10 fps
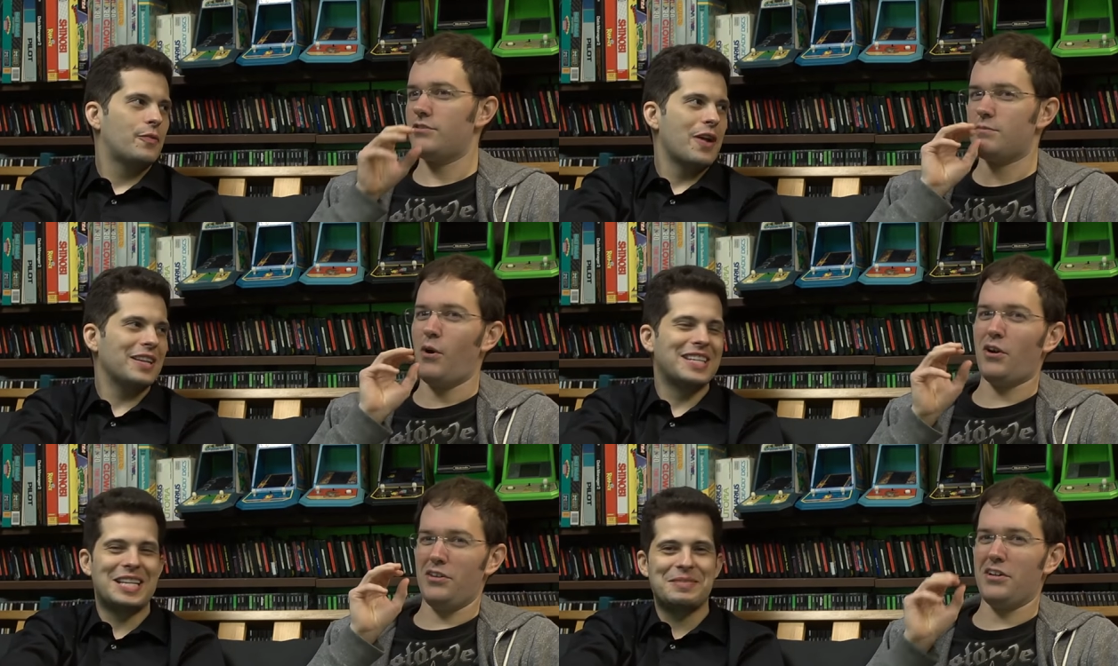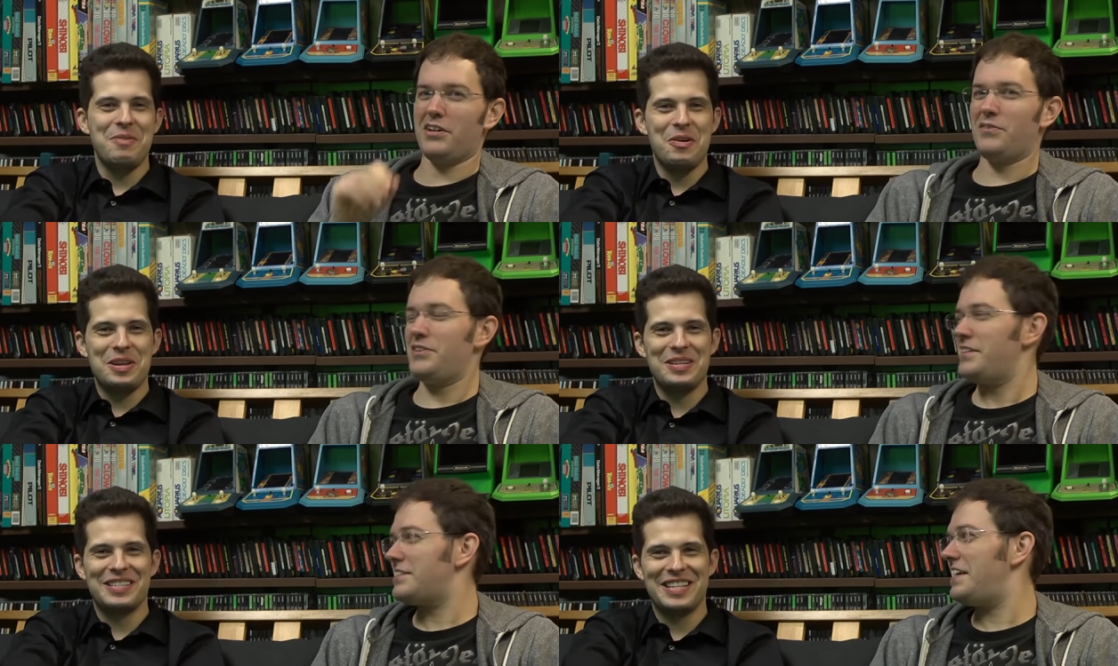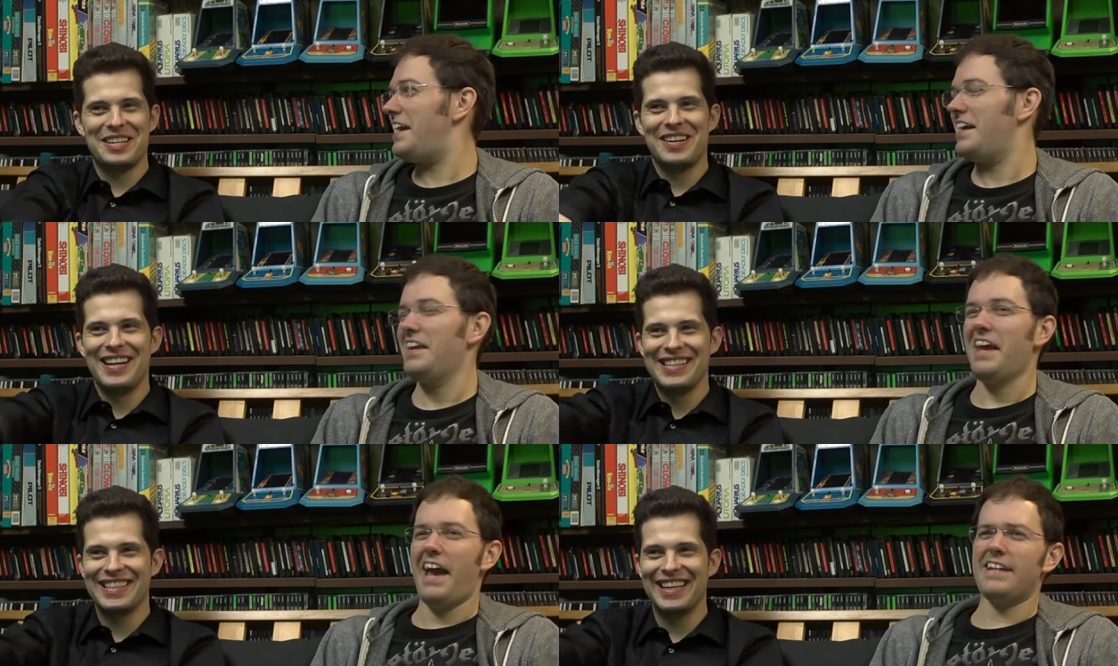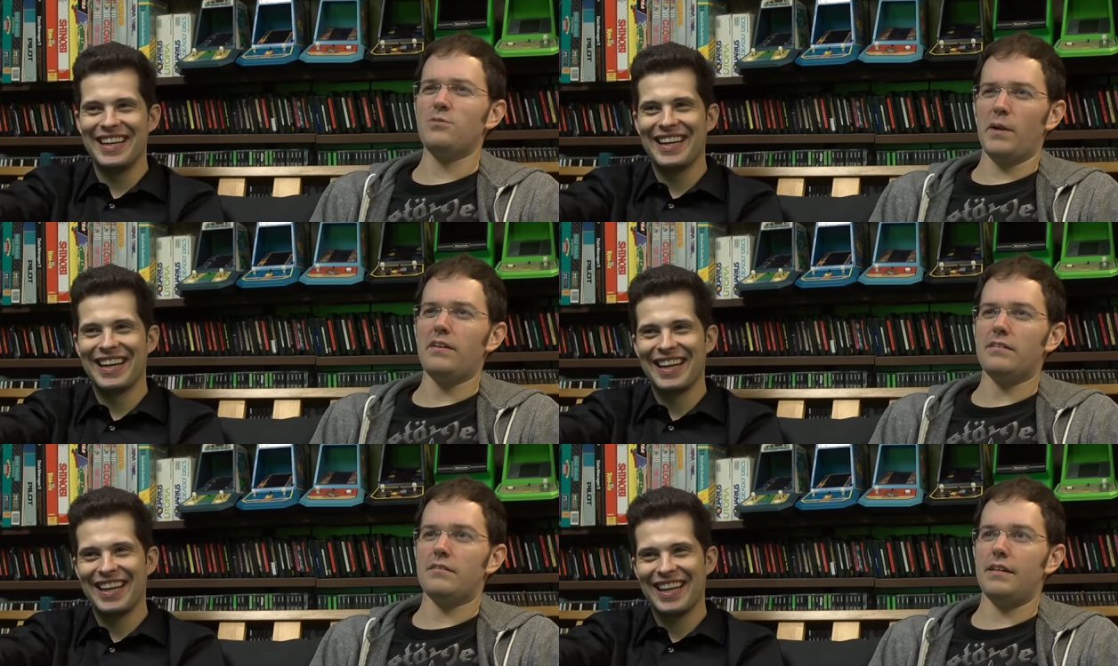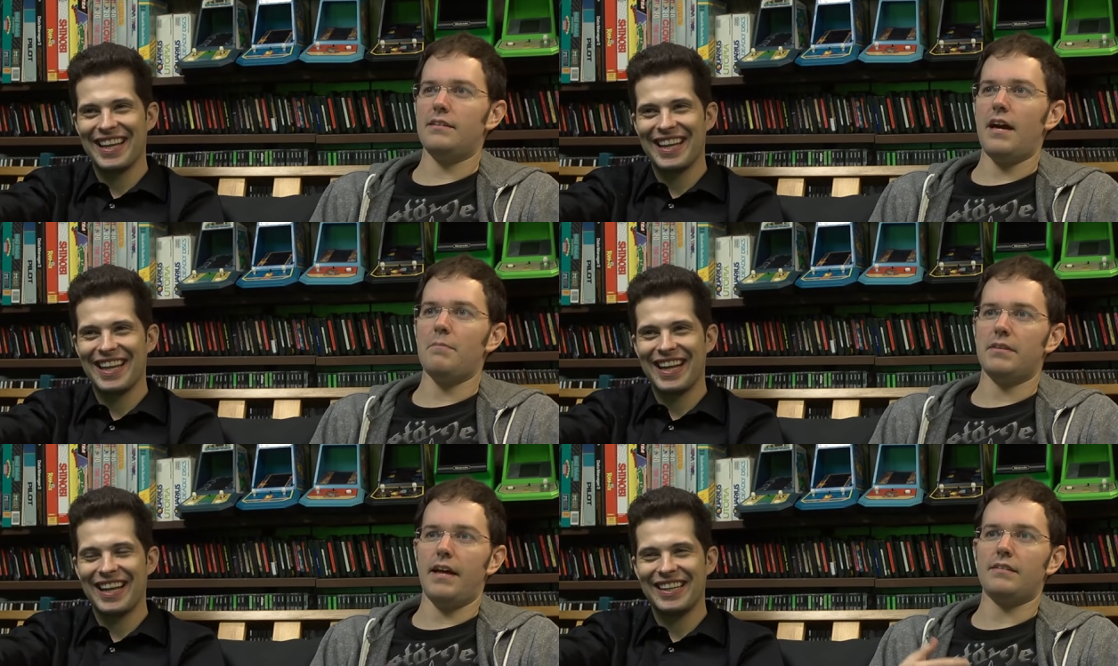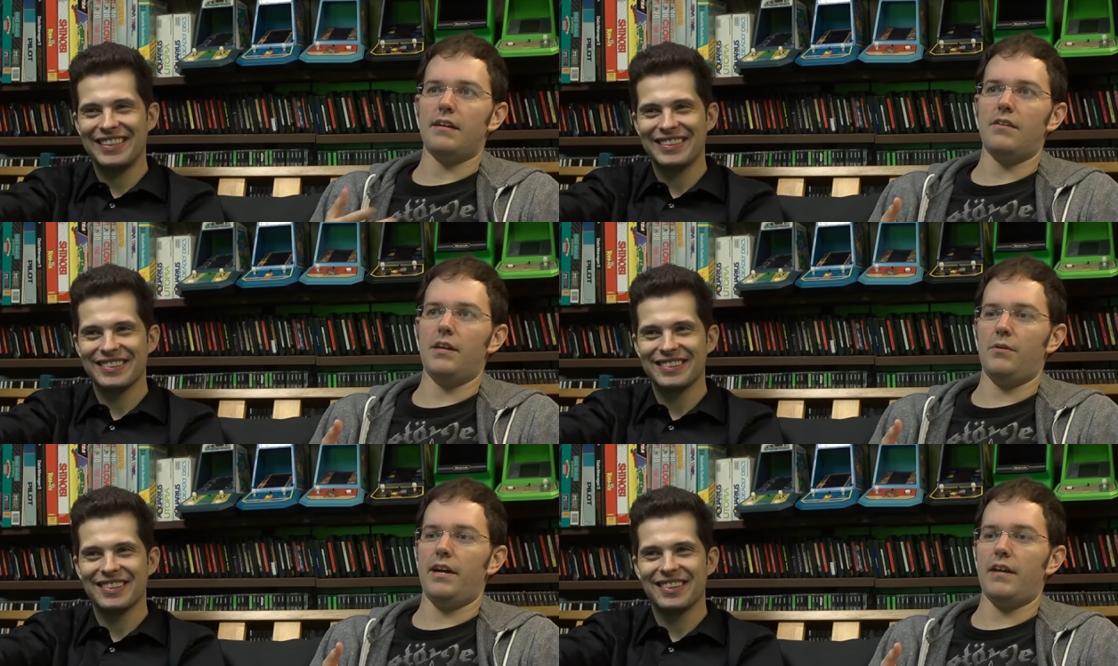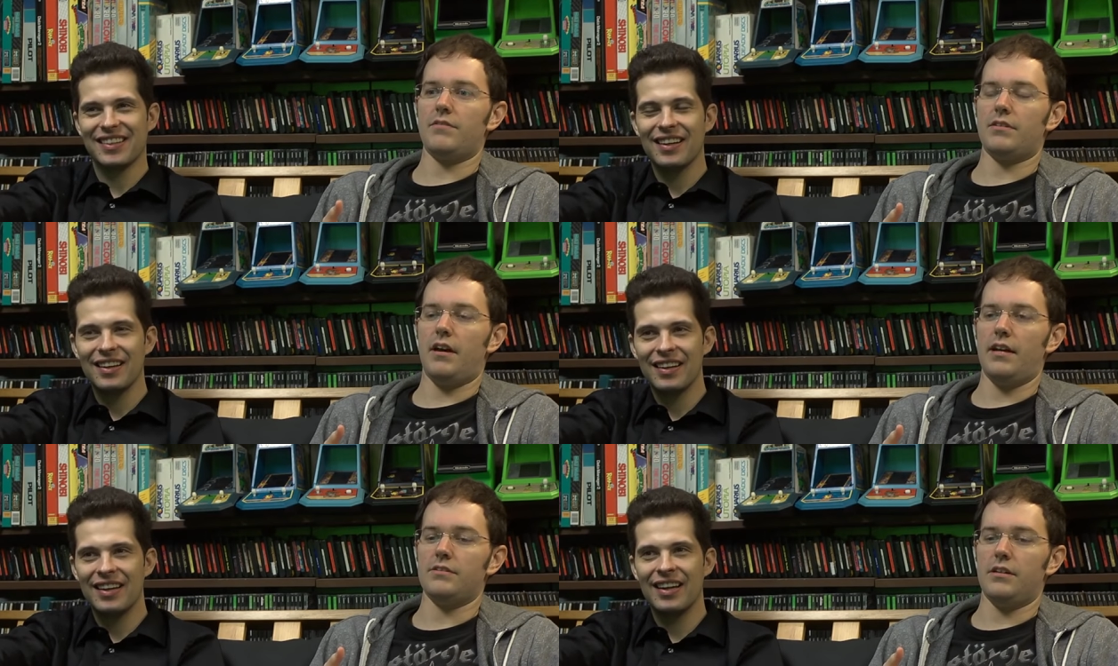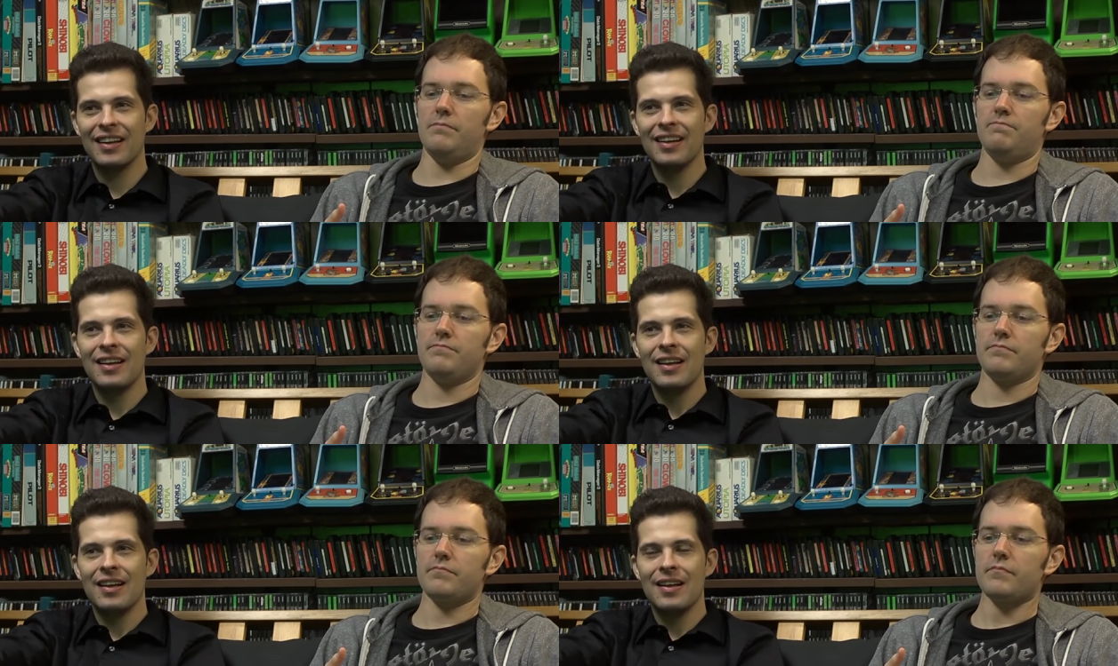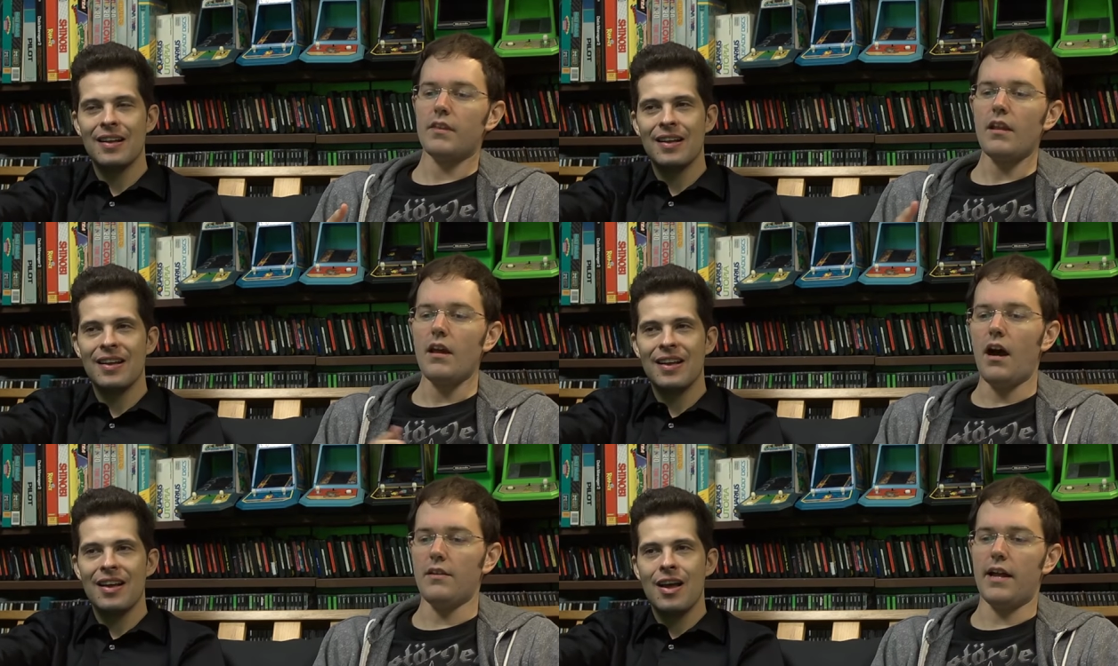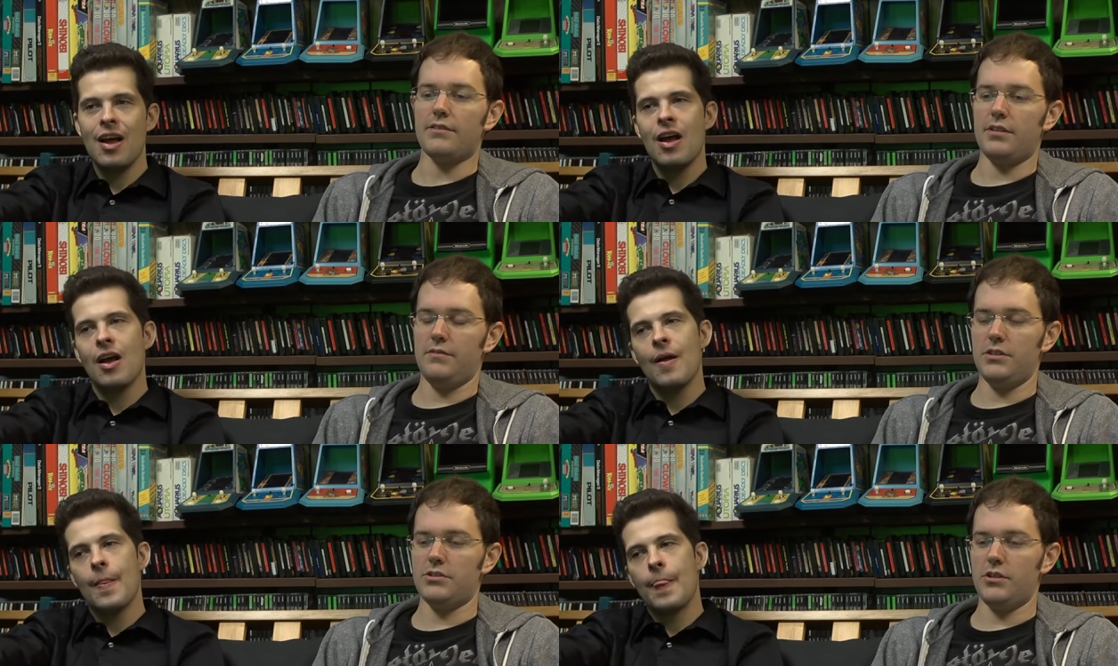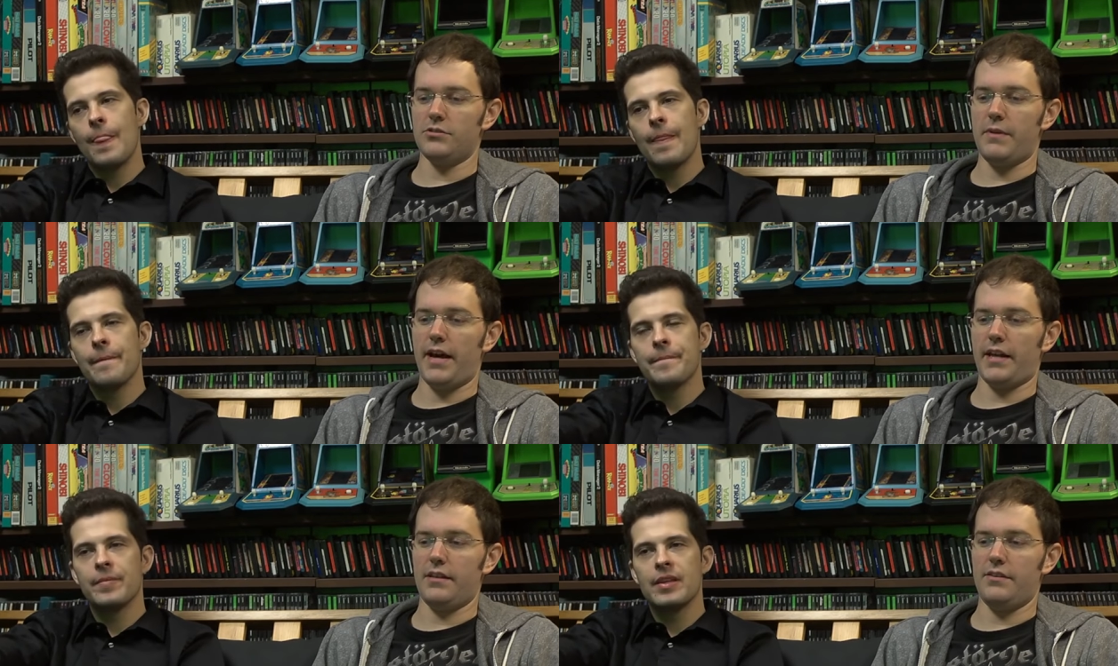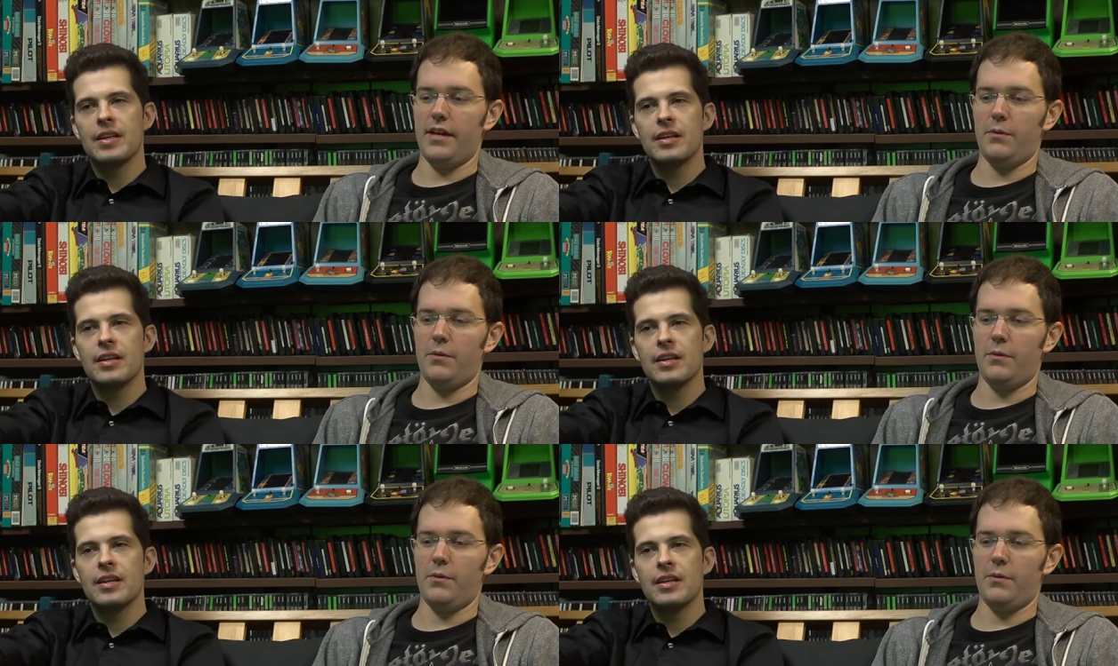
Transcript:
Speaker 1: Fred's smoking, like smoking the, cigarettes. Yeah. yeah. It's weird to think that, but that's how they would advertise yeah. Um, a lot of TV shows back in the day